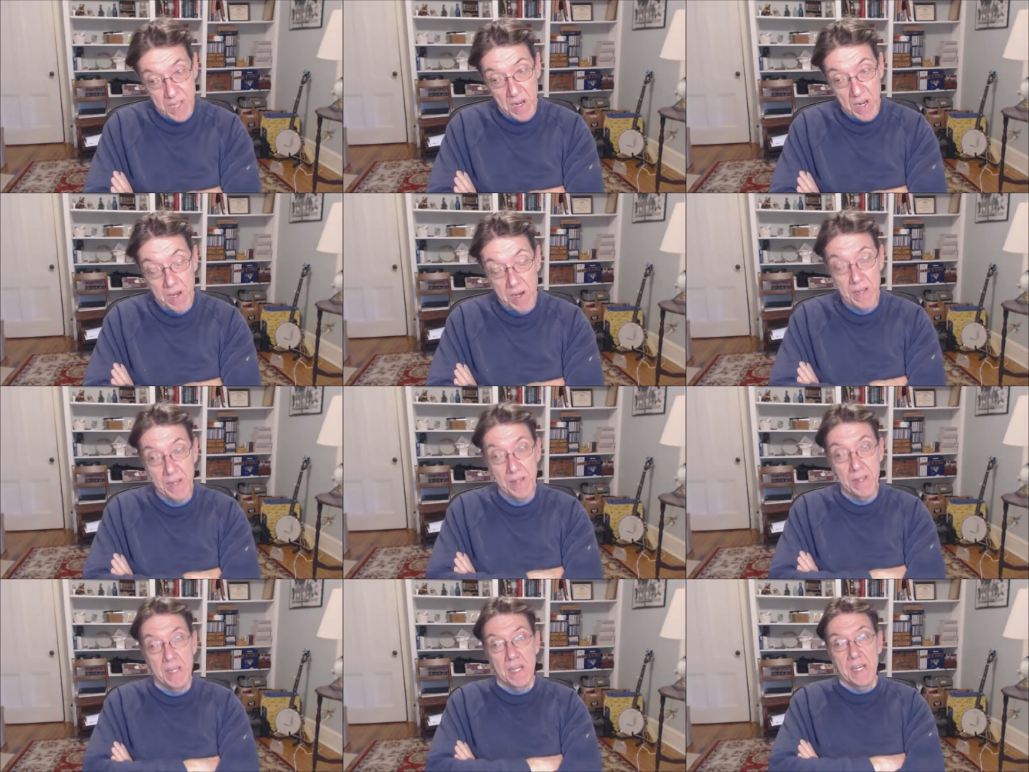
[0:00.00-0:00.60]
All
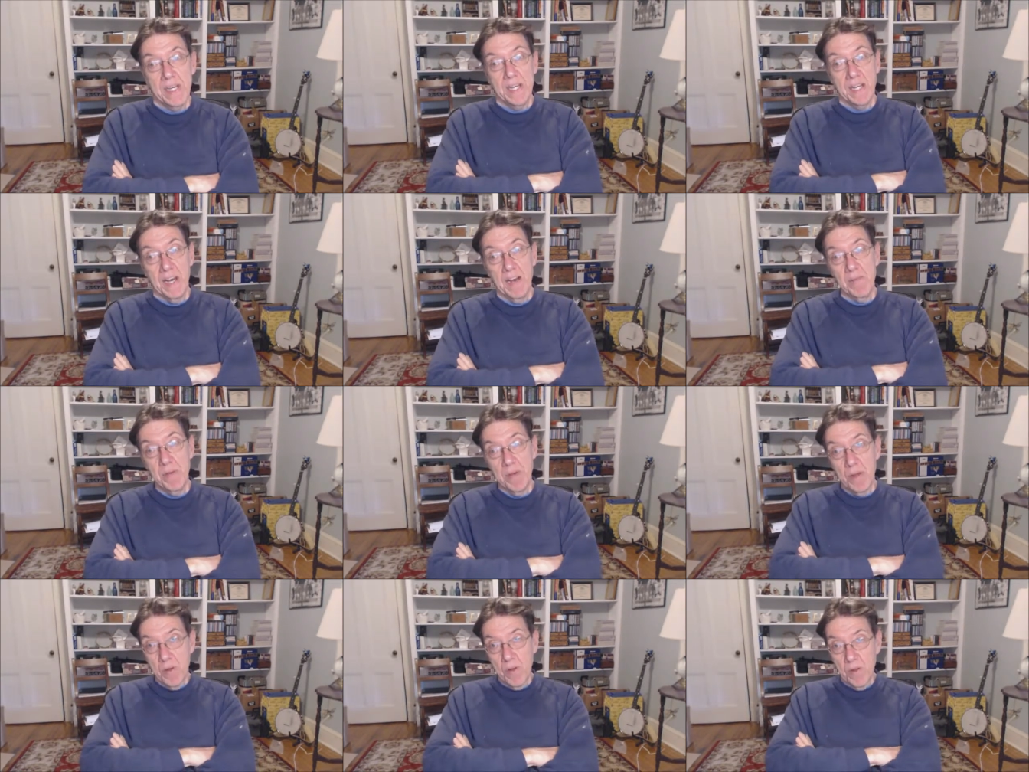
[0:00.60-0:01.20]
right. Now,
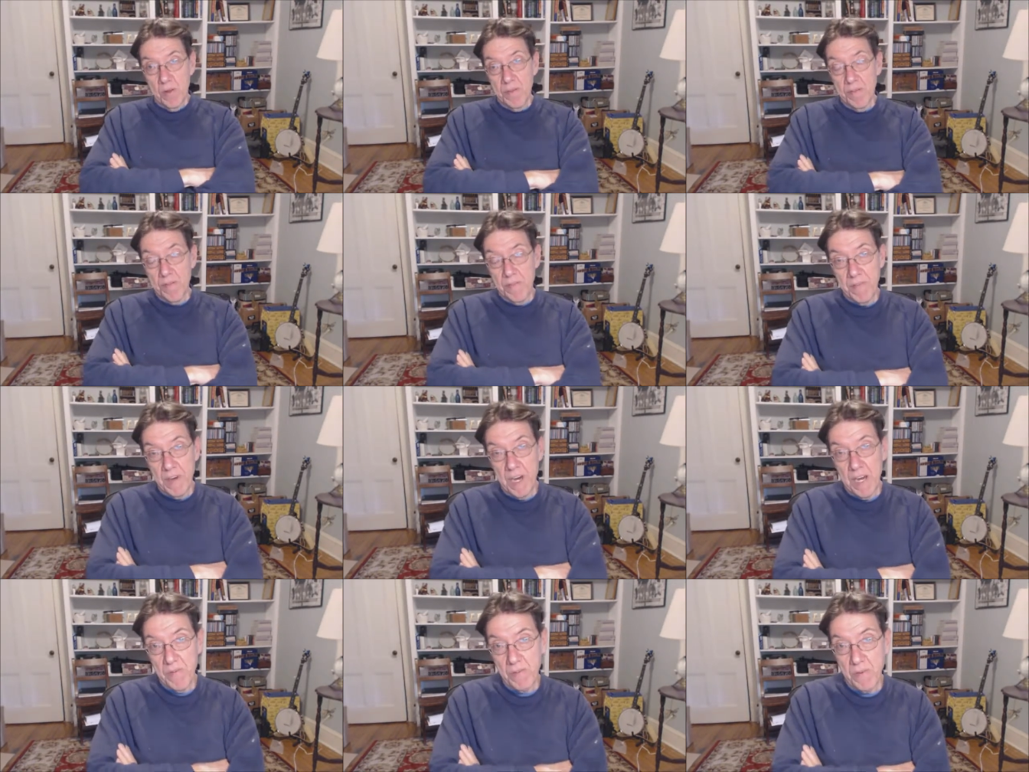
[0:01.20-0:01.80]
I've been on
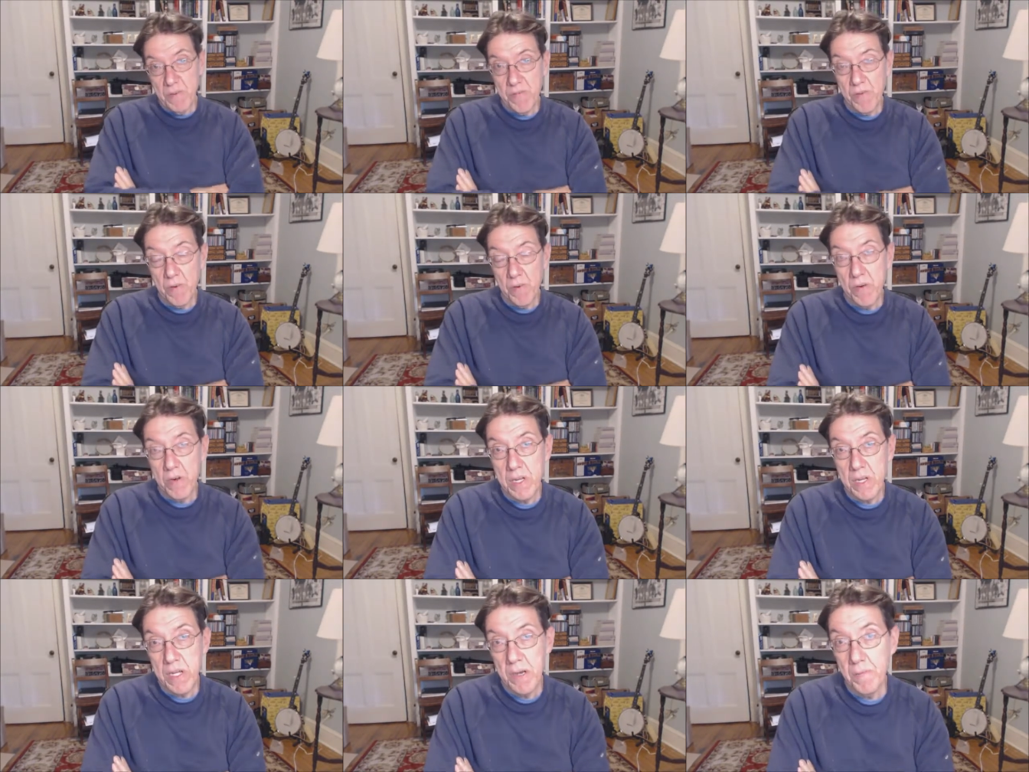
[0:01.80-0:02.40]
Fiverr
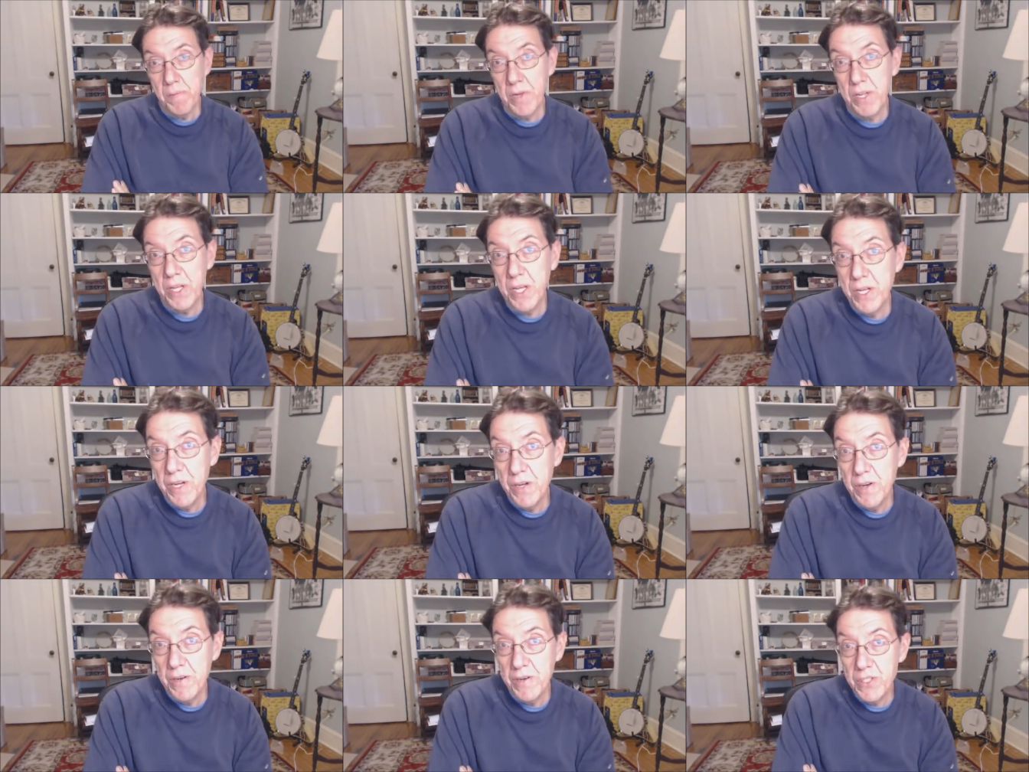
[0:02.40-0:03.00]
for a couple of
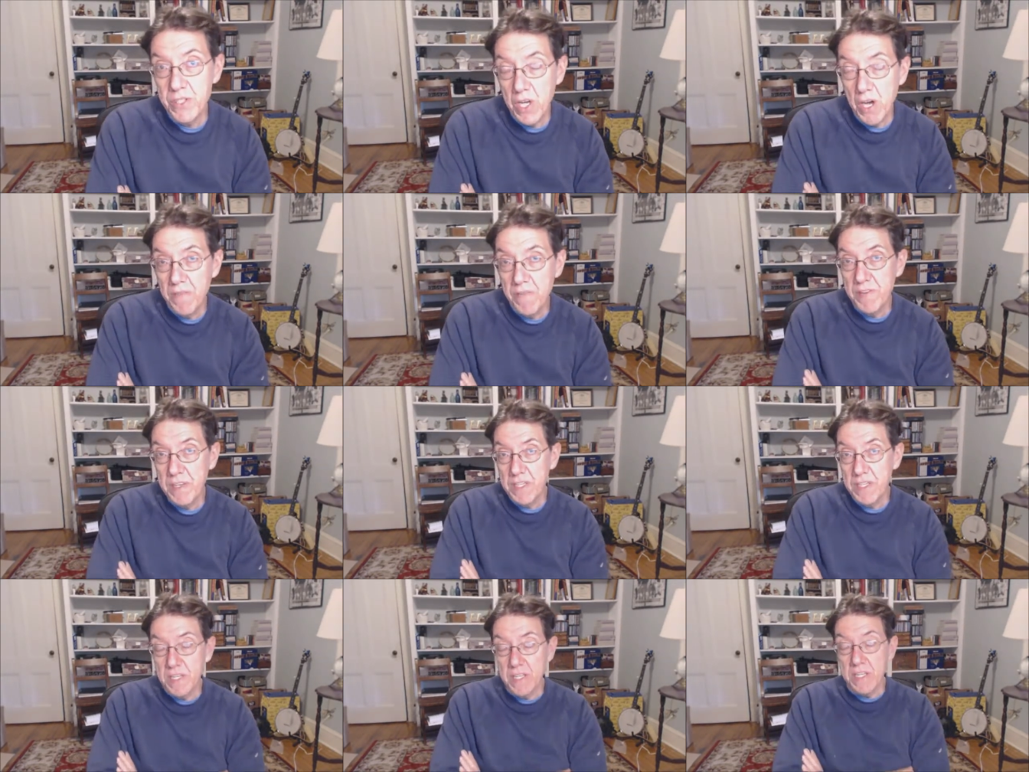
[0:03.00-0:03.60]
years,
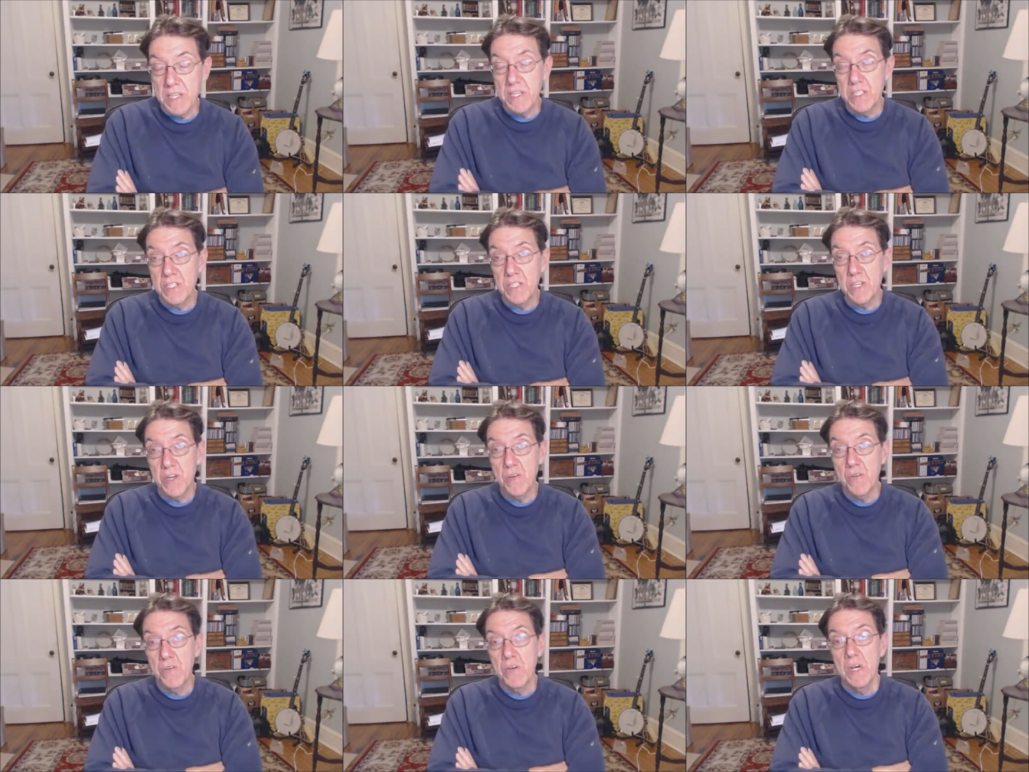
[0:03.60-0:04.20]
obviously,
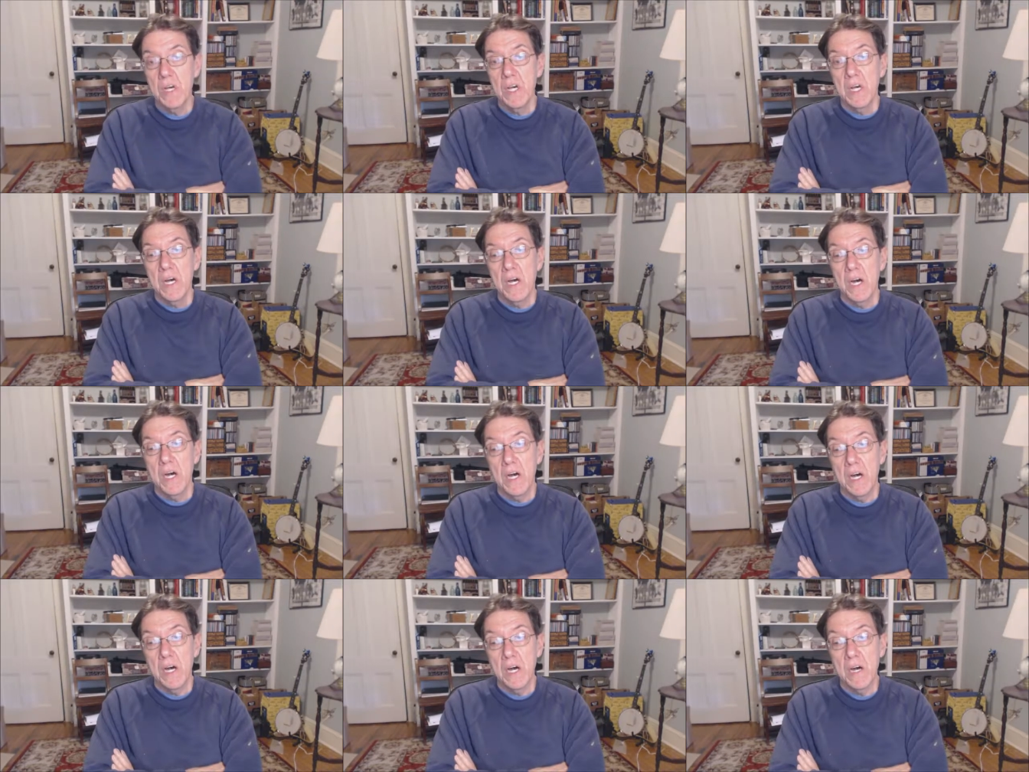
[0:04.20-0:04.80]
so
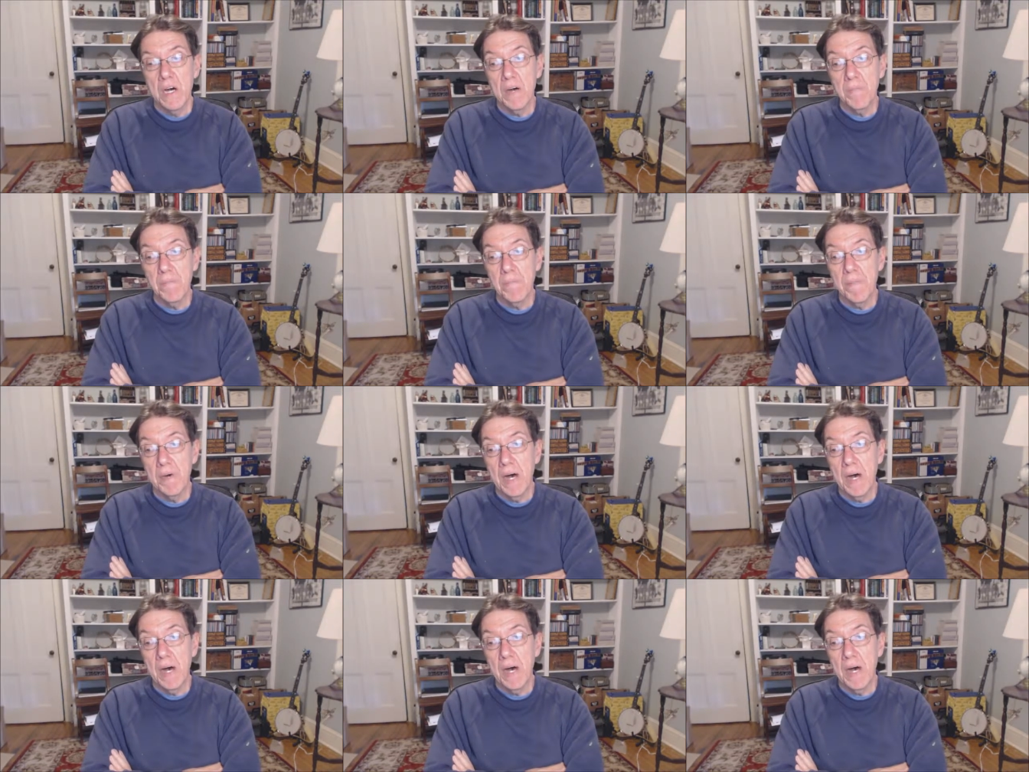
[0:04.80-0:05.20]
uh,